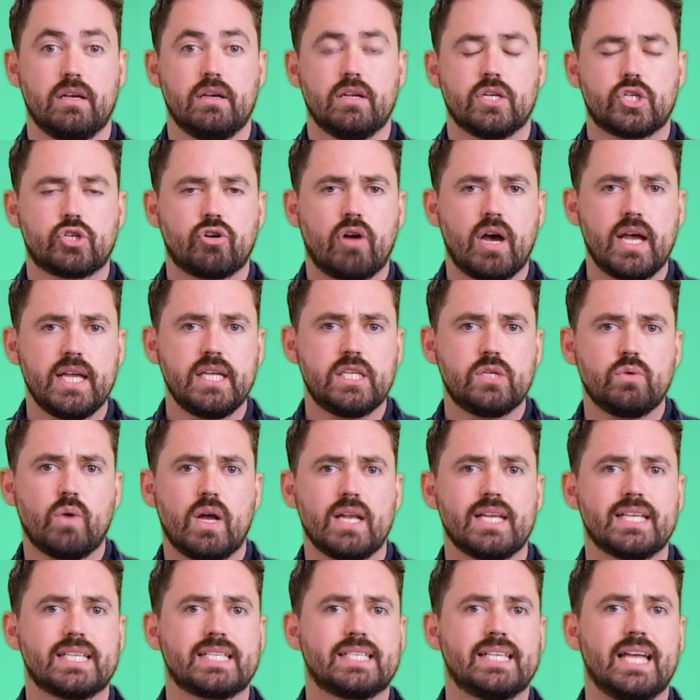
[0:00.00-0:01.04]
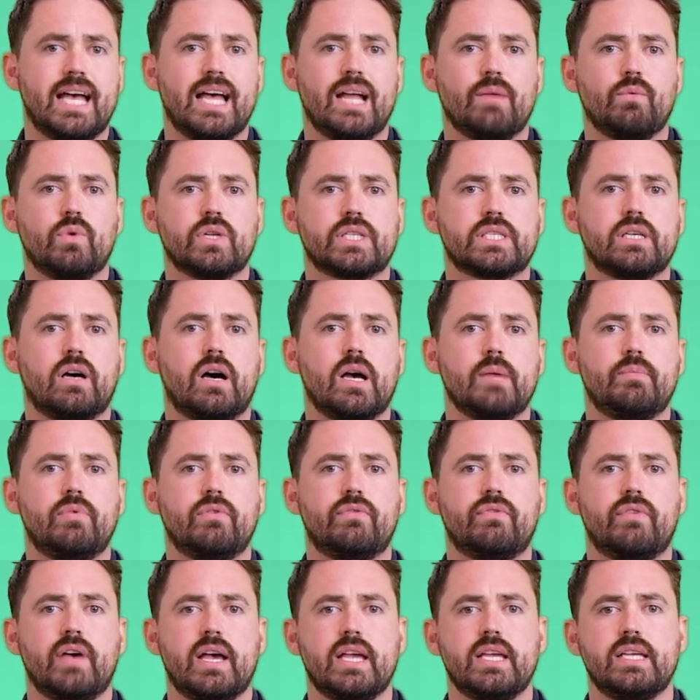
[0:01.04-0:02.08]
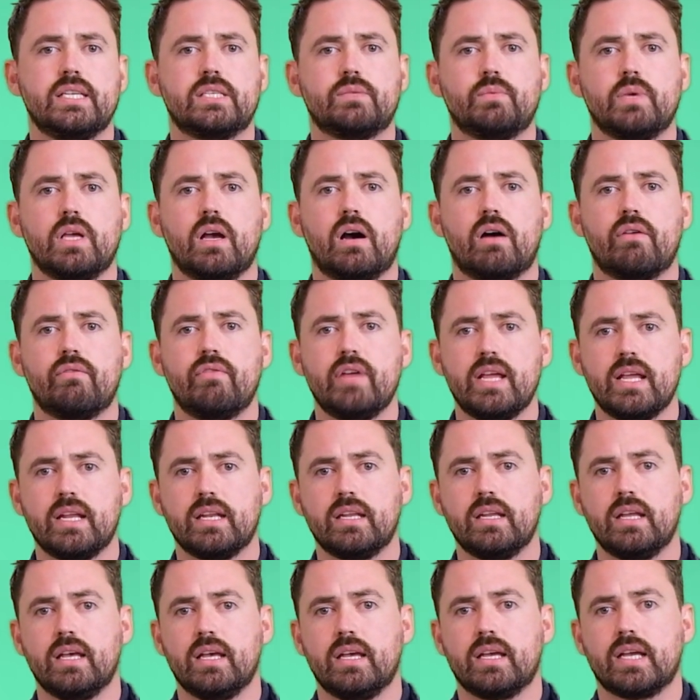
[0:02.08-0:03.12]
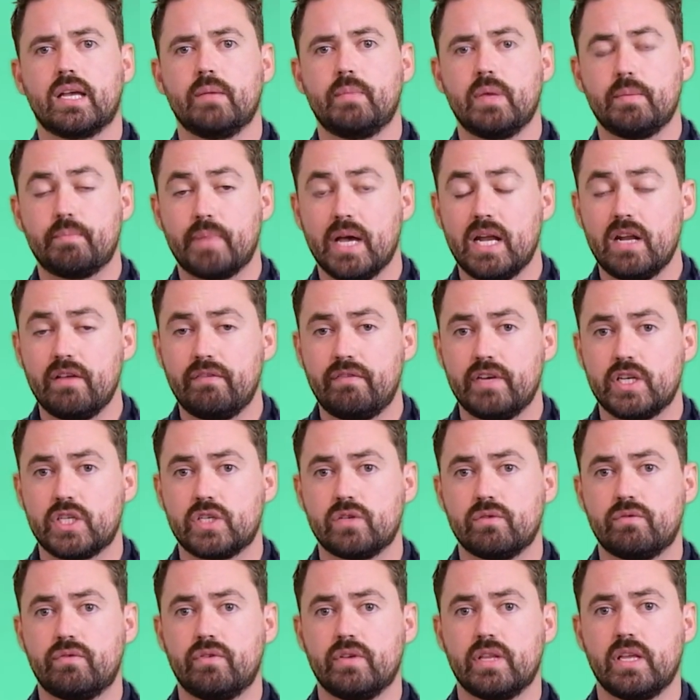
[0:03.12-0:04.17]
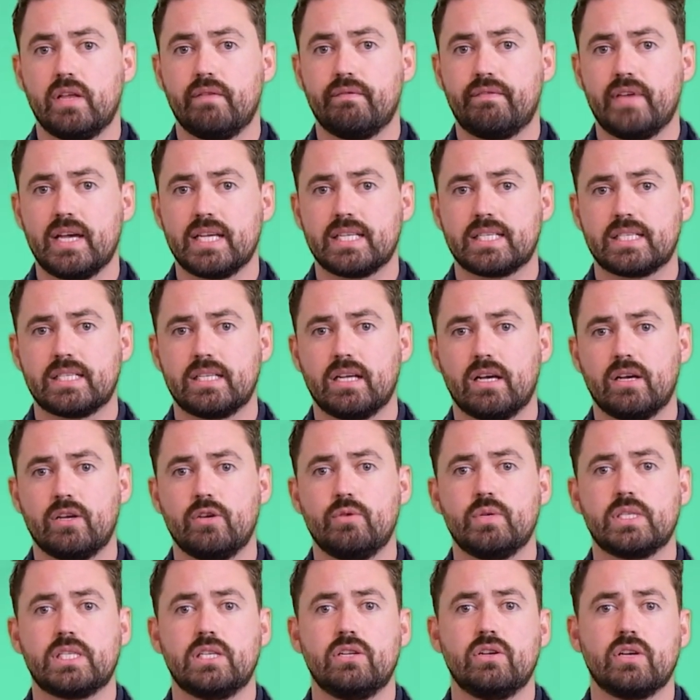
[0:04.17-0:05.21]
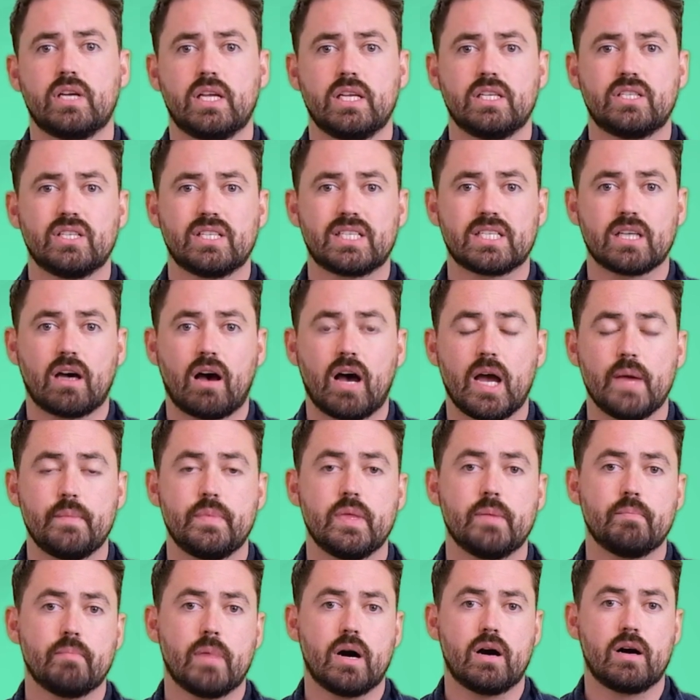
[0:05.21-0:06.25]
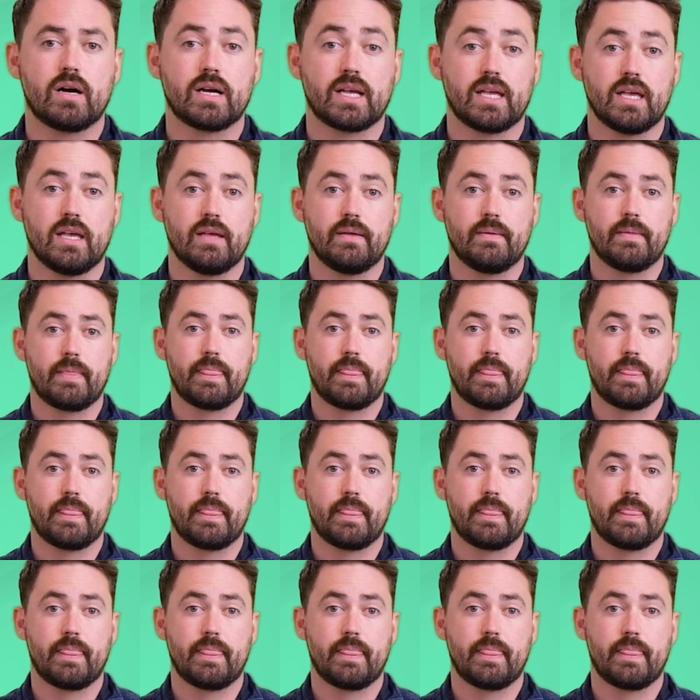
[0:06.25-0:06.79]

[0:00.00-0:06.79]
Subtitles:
Trying to understand what type of phase we are in can be beneficial for the investor who is looking to time the market.